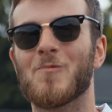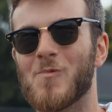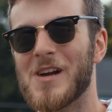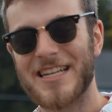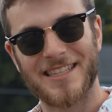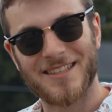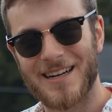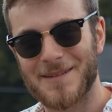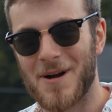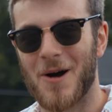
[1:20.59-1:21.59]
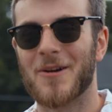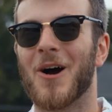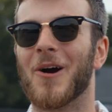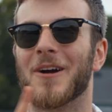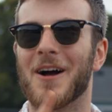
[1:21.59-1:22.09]
we need to talk about
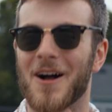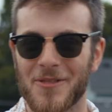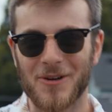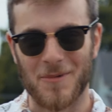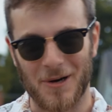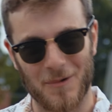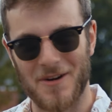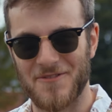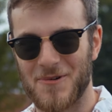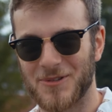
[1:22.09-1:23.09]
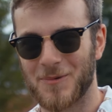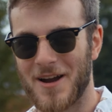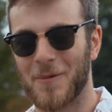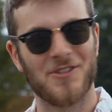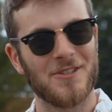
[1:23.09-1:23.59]
our other Mark I
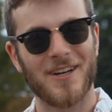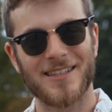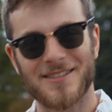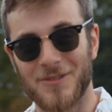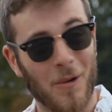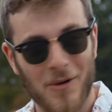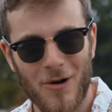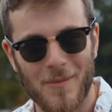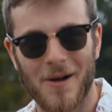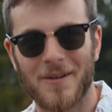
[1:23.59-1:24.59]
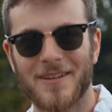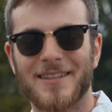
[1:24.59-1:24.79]
Volkswagen, which you guys don't know about.